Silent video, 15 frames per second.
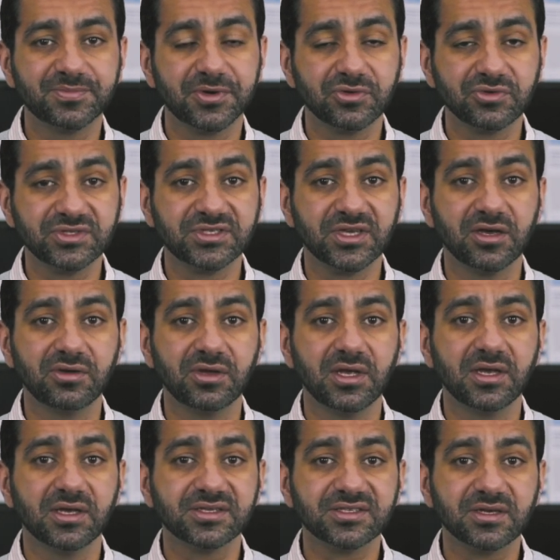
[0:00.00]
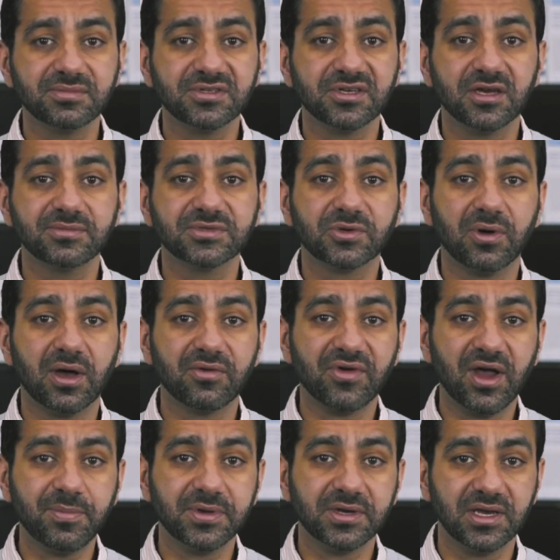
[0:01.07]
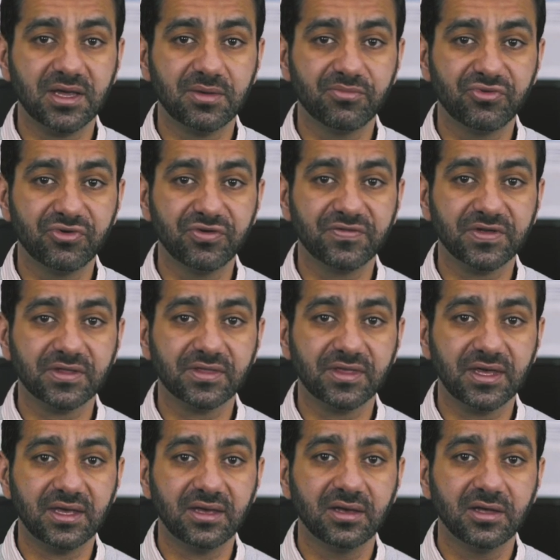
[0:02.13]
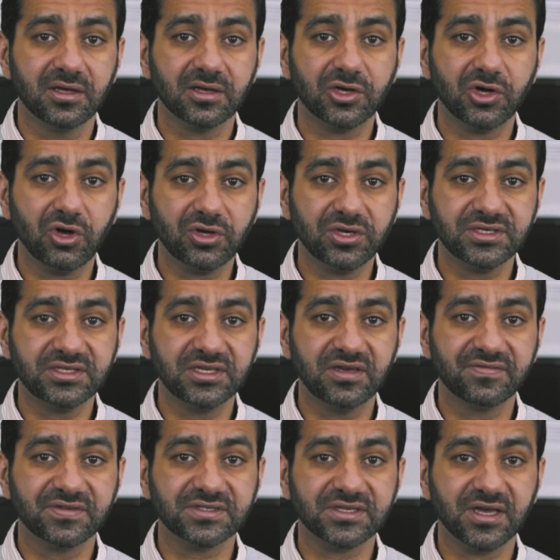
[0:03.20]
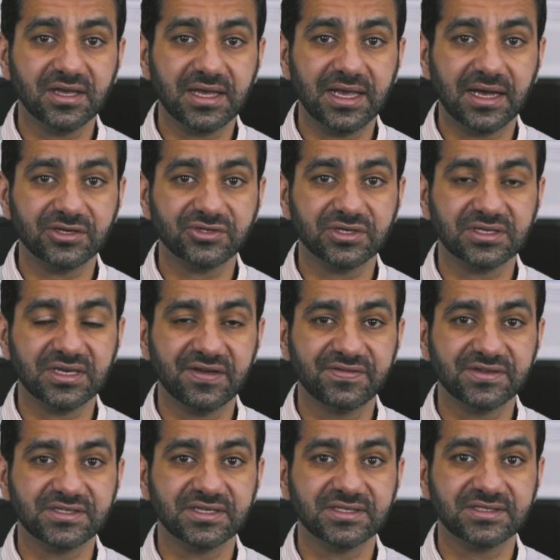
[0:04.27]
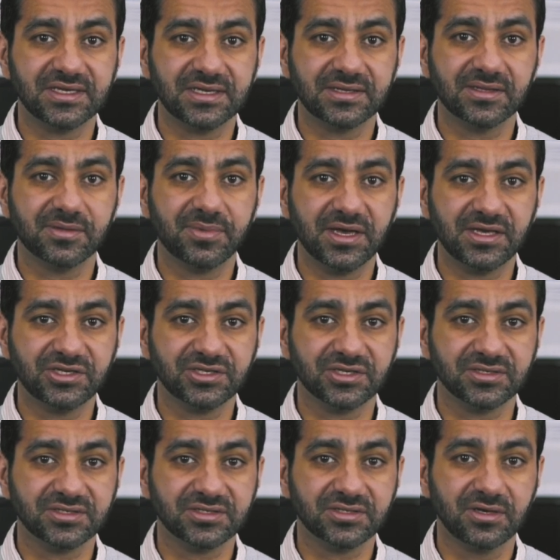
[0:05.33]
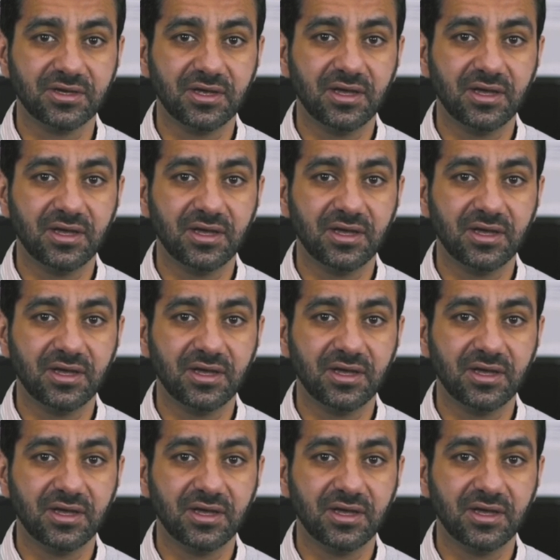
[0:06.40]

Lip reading: but also sometimes quite rapidly improving the cognitive and psychiatric deficits seen in the patients.